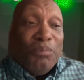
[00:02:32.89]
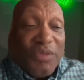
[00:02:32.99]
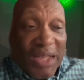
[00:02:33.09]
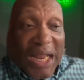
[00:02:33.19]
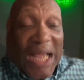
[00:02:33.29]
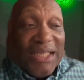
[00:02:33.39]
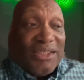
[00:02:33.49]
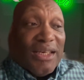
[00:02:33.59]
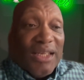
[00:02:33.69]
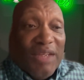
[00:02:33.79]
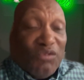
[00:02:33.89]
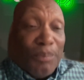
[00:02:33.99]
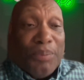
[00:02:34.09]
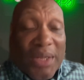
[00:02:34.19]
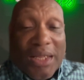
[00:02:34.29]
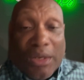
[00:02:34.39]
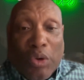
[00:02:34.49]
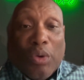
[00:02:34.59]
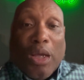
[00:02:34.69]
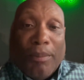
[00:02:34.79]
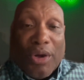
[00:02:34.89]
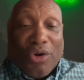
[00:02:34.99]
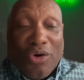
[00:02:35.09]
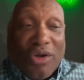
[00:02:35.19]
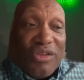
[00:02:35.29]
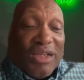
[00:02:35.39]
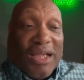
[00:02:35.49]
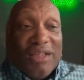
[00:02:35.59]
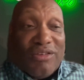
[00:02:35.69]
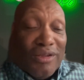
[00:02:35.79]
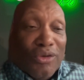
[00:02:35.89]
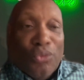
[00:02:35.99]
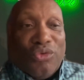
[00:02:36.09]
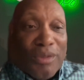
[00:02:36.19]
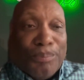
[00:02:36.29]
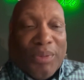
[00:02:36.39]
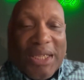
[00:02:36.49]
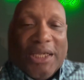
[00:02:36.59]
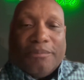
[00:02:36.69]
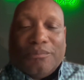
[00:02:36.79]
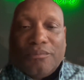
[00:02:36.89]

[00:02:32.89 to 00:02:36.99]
that I should leave the play alone because it's a losing play.